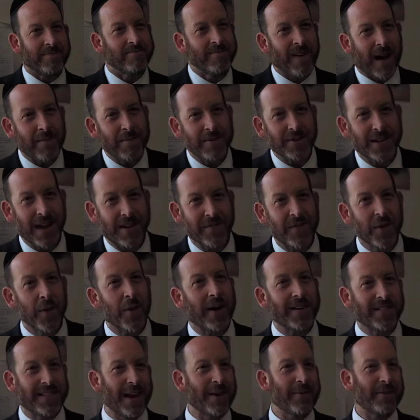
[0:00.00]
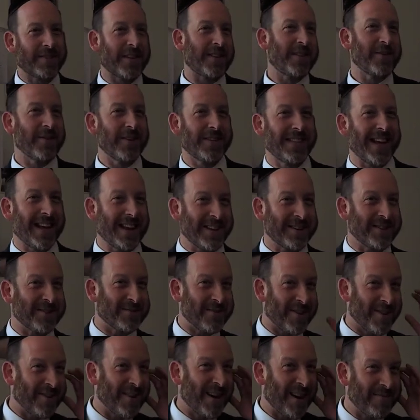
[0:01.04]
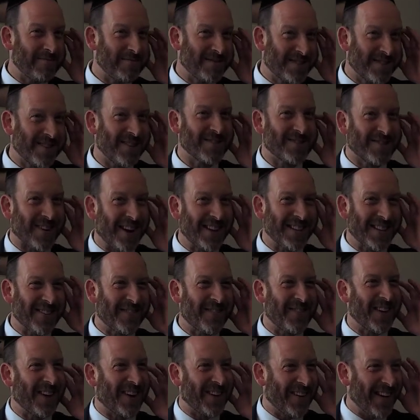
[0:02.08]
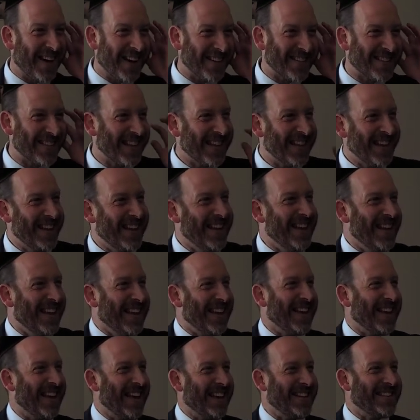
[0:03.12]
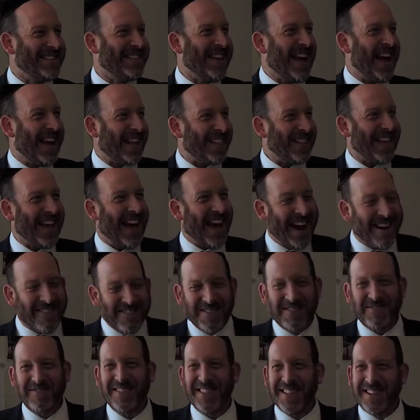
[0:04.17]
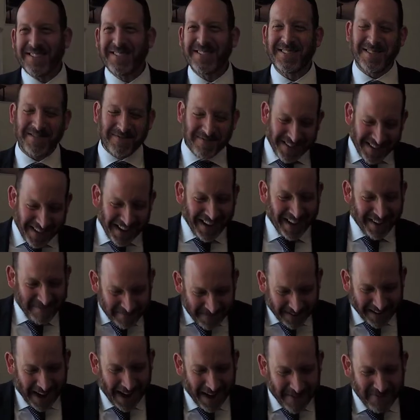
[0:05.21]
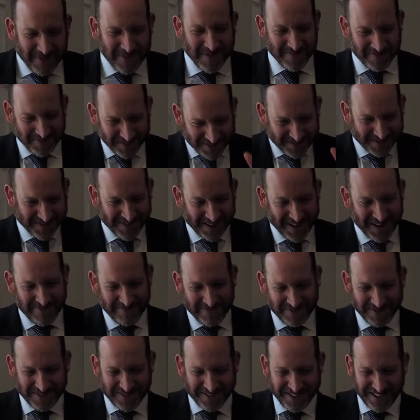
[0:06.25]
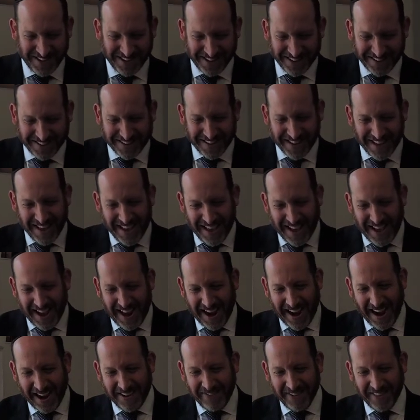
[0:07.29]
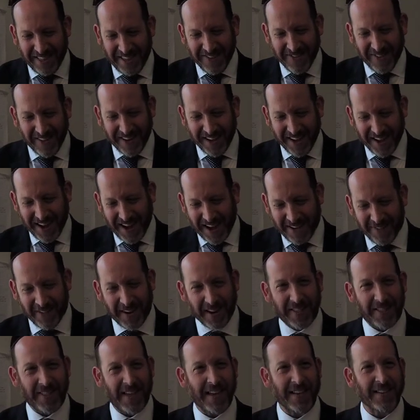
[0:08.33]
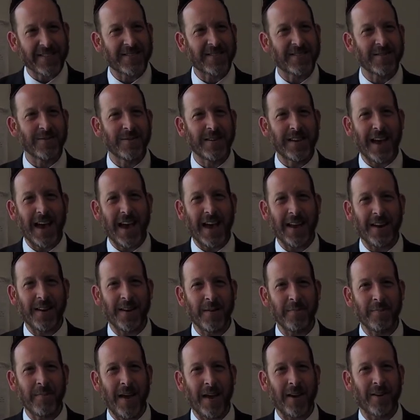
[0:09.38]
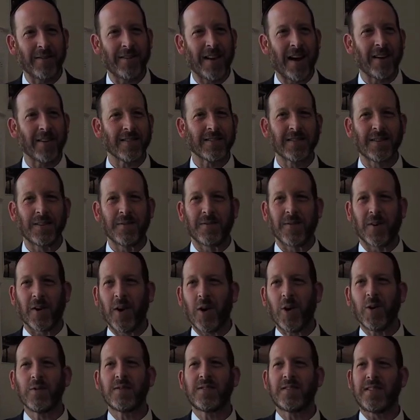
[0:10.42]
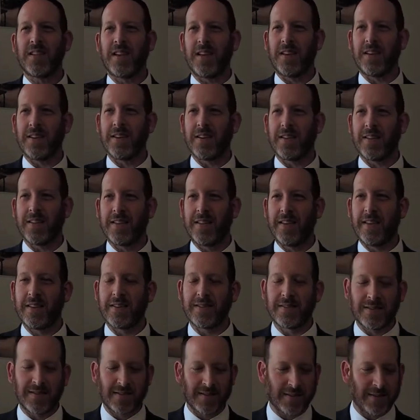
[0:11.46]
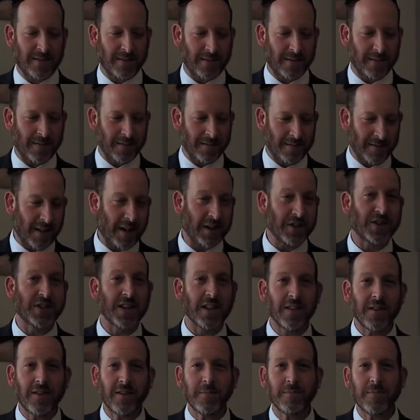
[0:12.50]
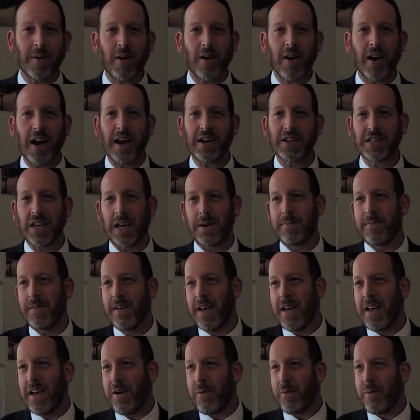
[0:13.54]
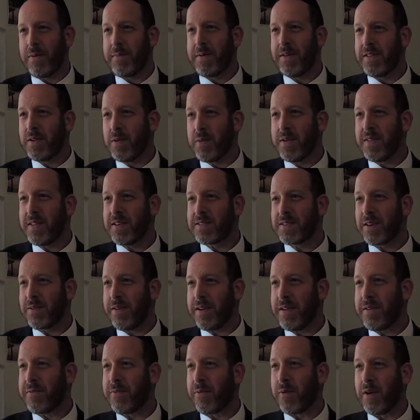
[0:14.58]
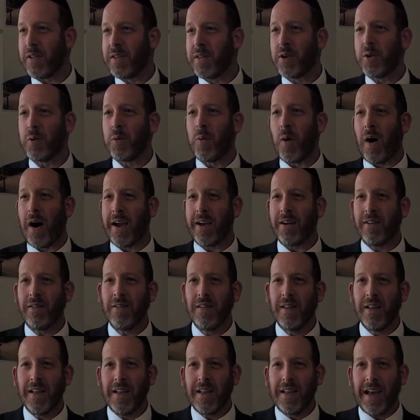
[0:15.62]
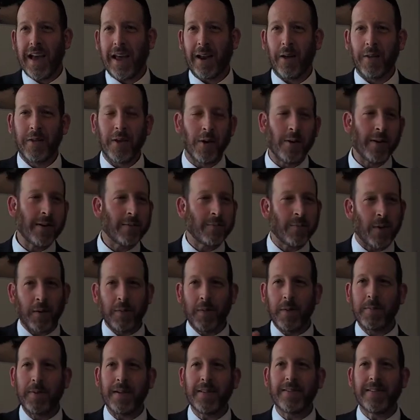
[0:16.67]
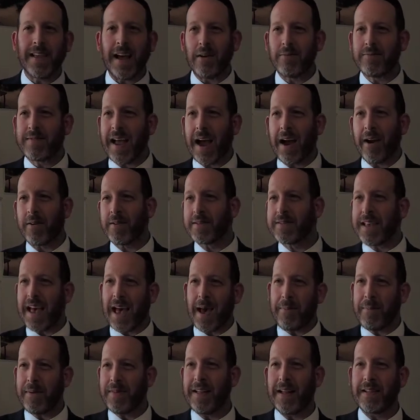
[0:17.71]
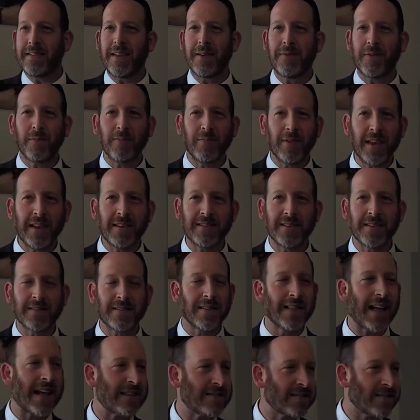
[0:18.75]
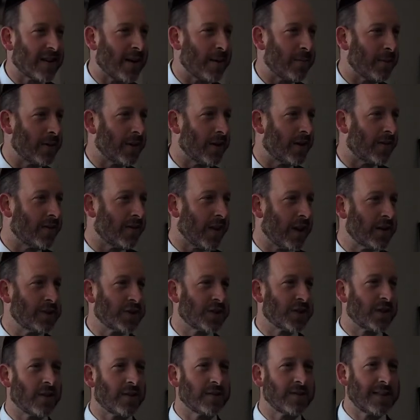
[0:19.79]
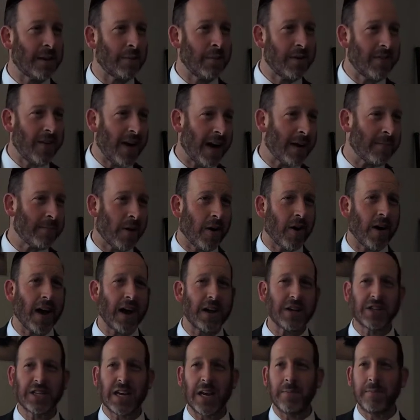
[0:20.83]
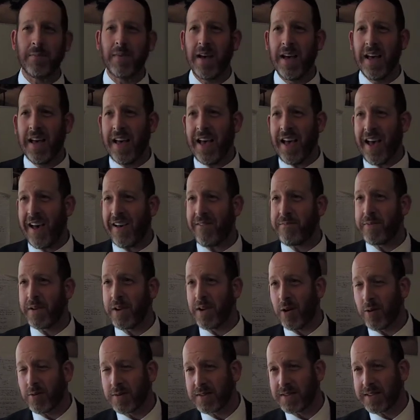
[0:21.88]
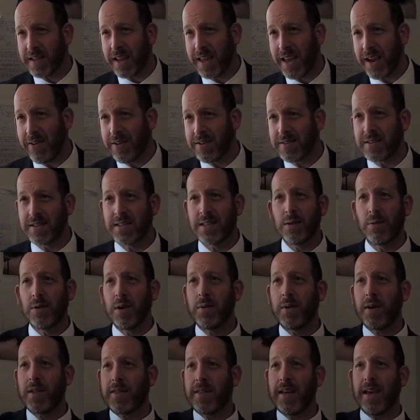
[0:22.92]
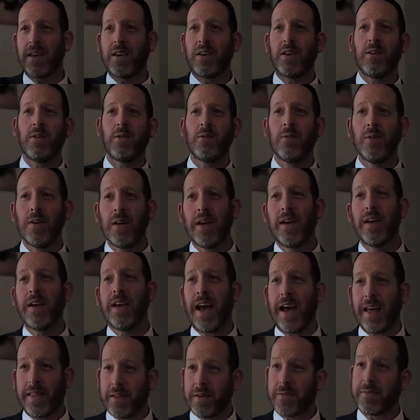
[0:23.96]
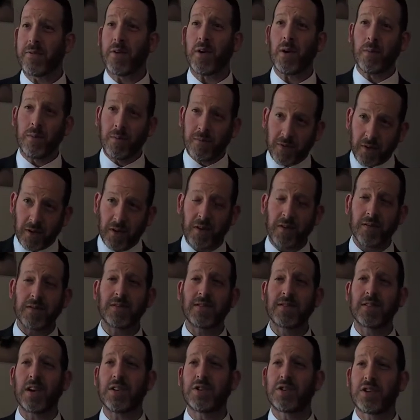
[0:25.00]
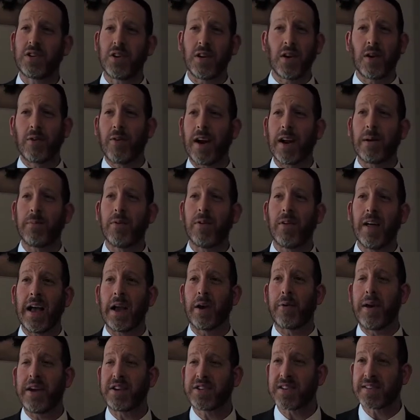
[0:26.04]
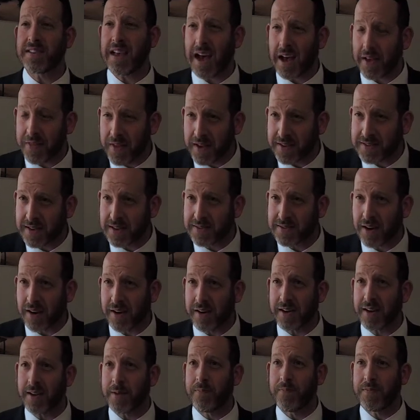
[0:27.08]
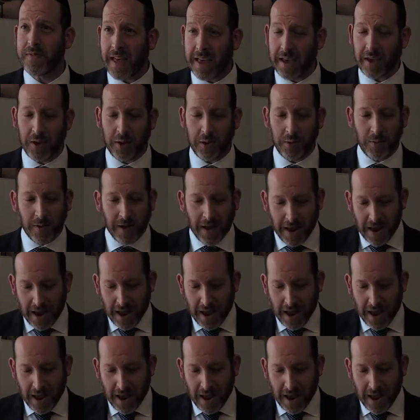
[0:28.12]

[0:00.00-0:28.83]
Mamish, I have no idea what to do with that intro. I'm still trying to figure out exactly how it relates to me. I'm a Kabul the Musar. I appreciate it. I want to thank Stewie and Baker Donaldson for hosting this Lunch and Learn. Baruch Hashem, we've been doing this already for a little while. And although when we've been downtown, it's happened at different places, the last couple of Lunch and Learns that we've had, Baruch Hashem, have been hosted here. And Stewie, we thank you and the firm for such incredible and gracious Hachnasas Archim. Thank you.